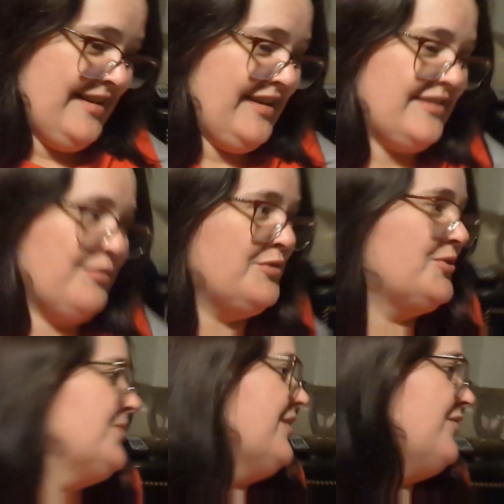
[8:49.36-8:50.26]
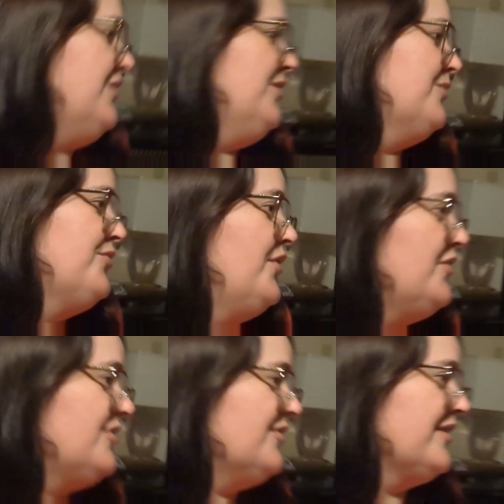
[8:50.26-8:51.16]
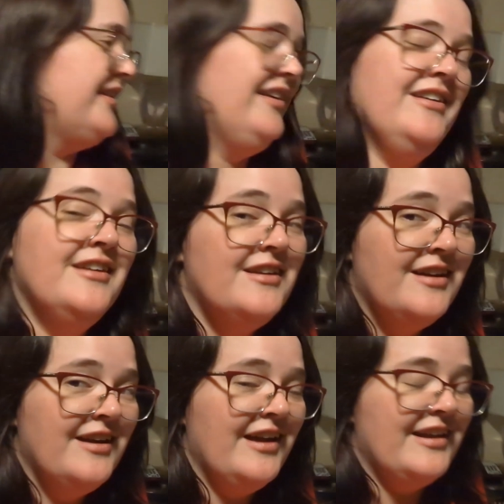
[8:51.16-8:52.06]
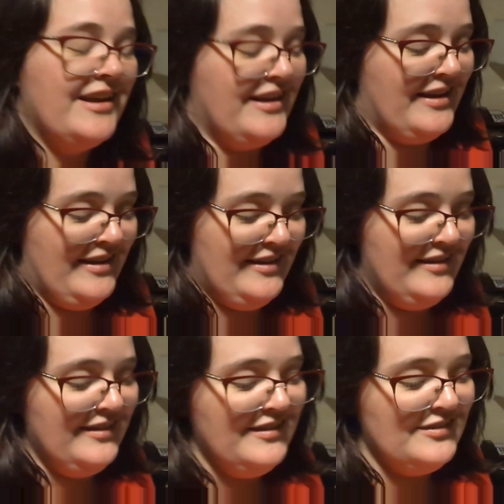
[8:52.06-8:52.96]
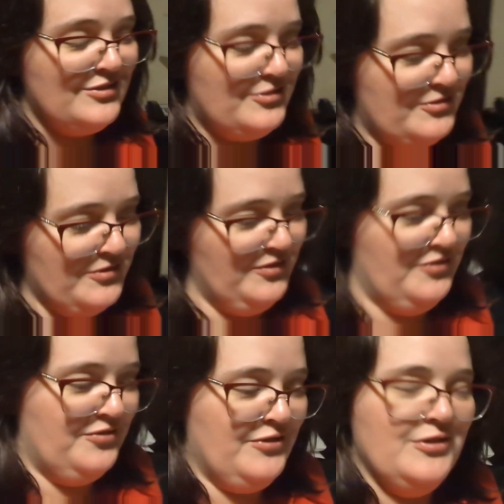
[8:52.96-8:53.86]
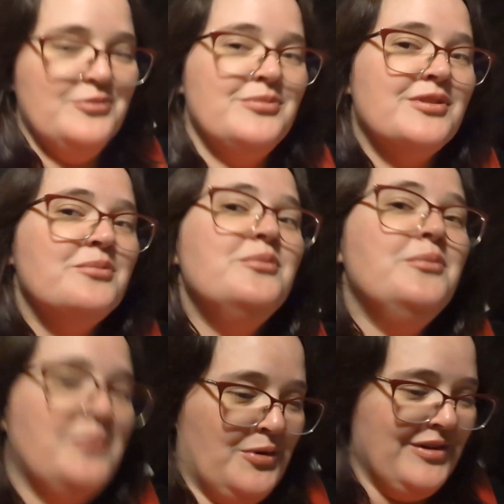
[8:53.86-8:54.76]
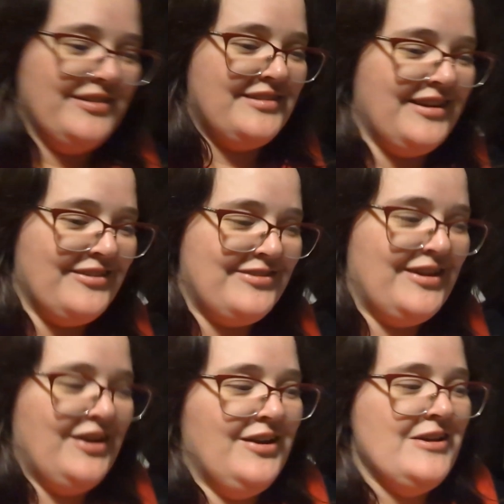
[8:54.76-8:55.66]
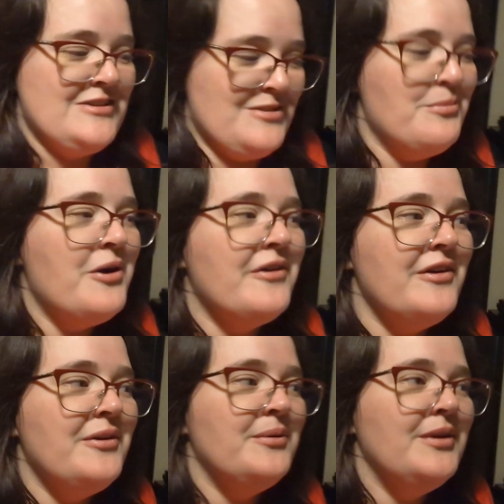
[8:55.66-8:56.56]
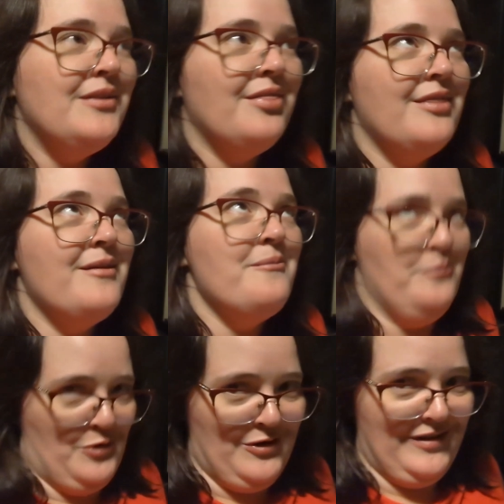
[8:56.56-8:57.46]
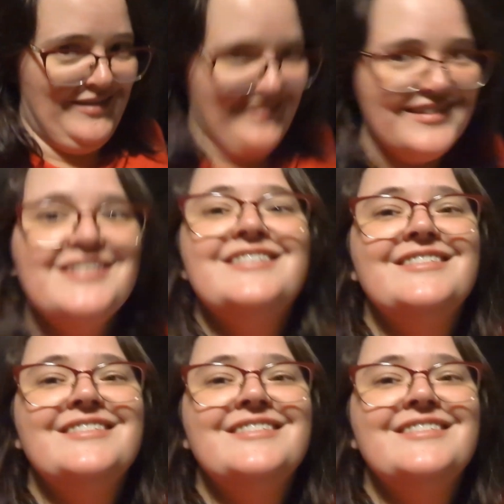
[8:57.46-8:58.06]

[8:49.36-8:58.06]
because I'm sure this video is very short and I need to film some more stuff tomorrow in the morning.